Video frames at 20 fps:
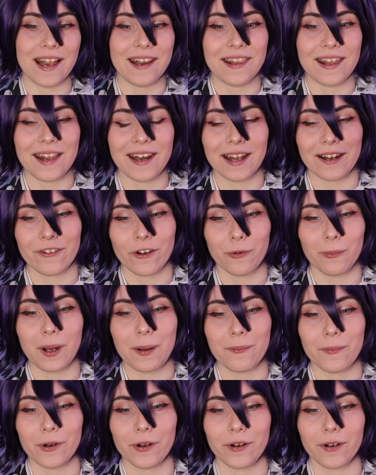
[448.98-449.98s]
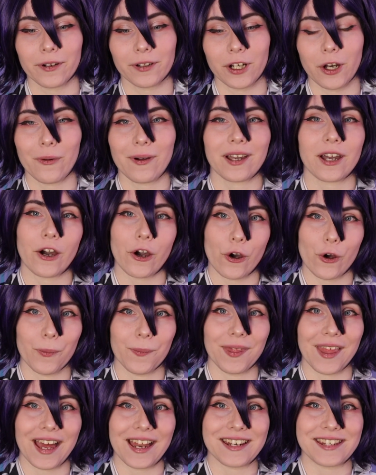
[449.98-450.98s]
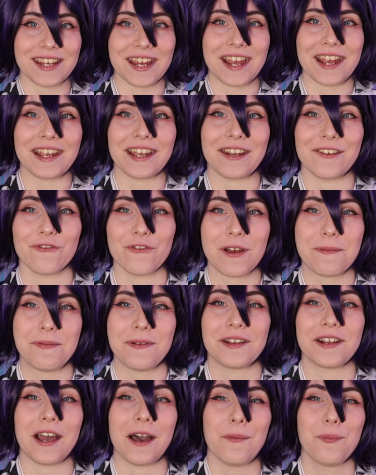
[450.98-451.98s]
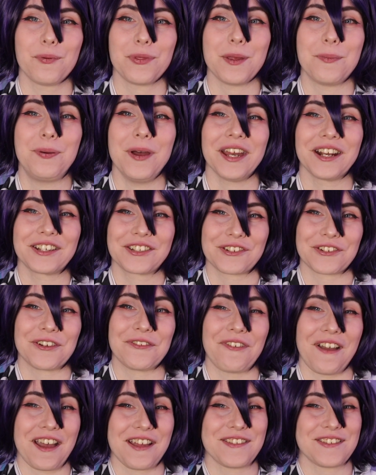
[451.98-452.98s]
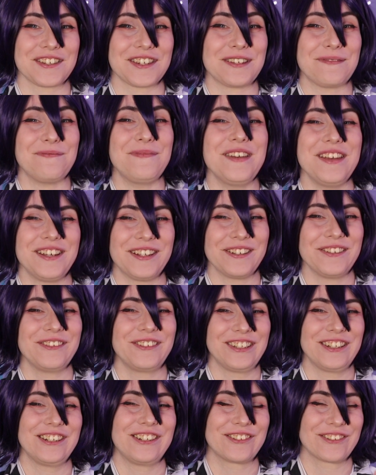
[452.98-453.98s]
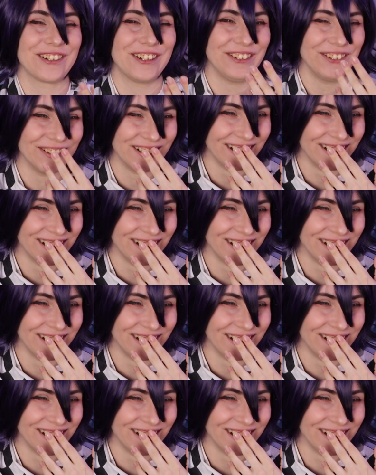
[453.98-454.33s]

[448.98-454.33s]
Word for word: and then I remember going home that day and ripping up the picture of Hatsune Miku she drew.